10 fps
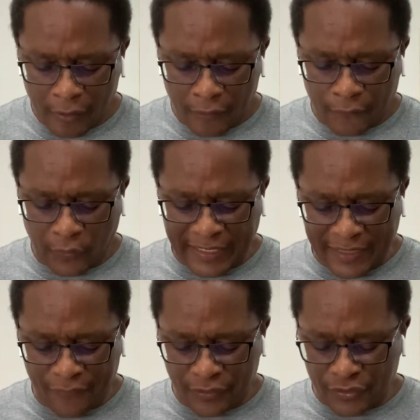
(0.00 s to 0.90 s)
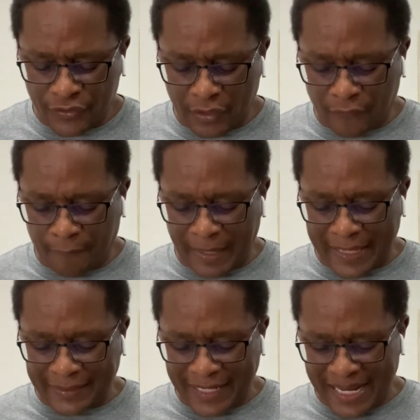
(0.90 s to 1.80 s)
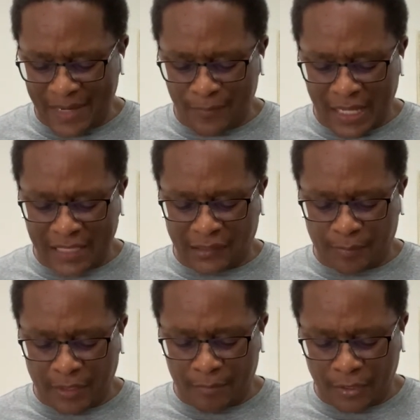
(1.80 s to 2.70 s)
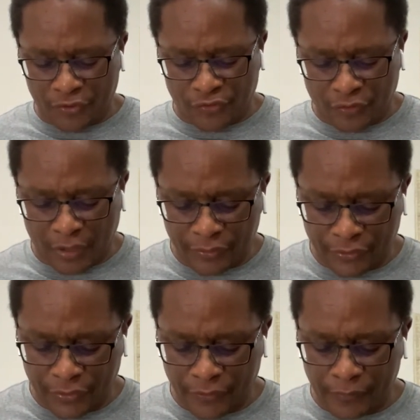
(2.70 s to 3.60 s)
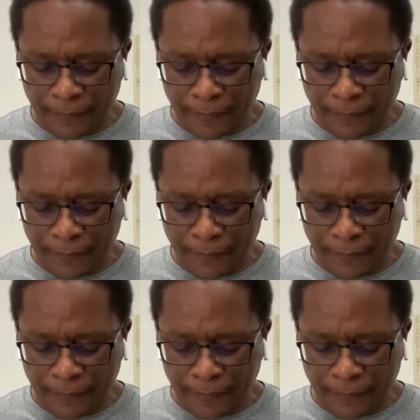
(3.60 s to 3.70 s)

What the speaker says: For even the Son of Man came not to be ministered unto,